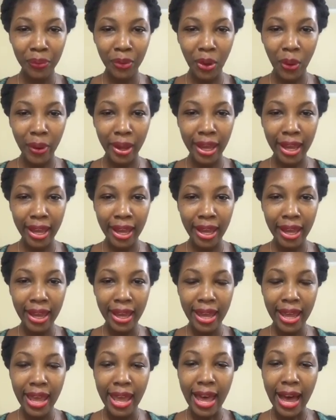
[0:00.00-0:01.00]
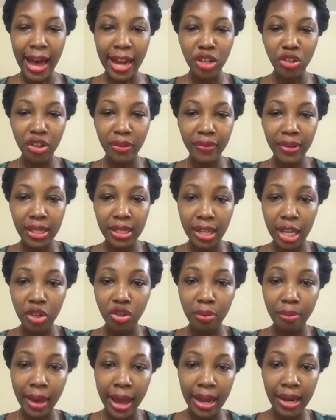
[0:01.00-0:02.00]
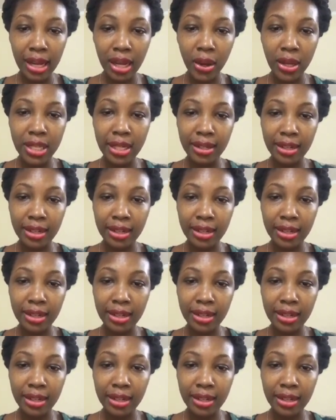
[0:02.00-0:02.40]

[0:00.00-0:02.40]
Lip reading: Okay? And Trevisa is reminding us,